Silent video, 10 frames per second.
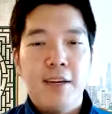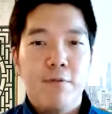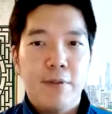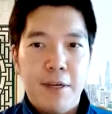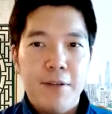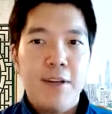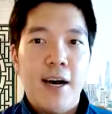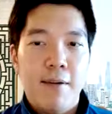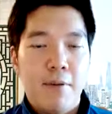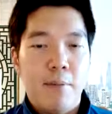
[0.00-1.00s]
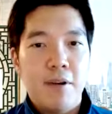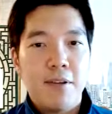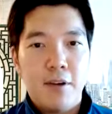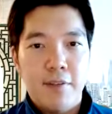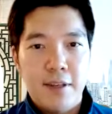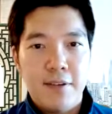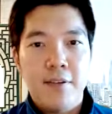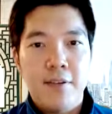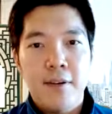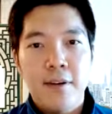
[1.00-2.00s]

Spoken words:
in real time from our service.